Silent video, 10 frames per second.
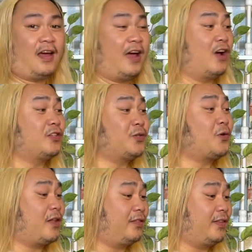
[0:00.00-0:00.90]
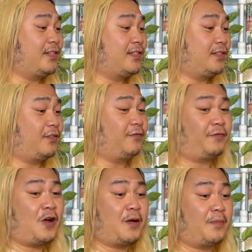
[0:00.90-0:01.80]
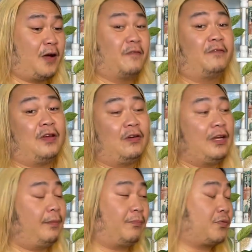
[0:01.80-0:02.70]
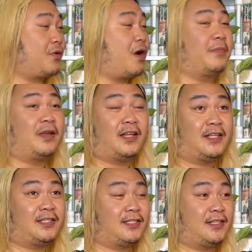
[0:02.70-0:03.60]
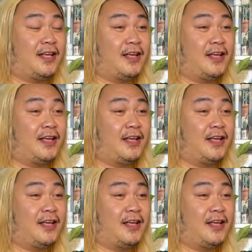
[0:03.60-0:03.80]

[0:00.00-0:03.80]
I also got this from a very prominent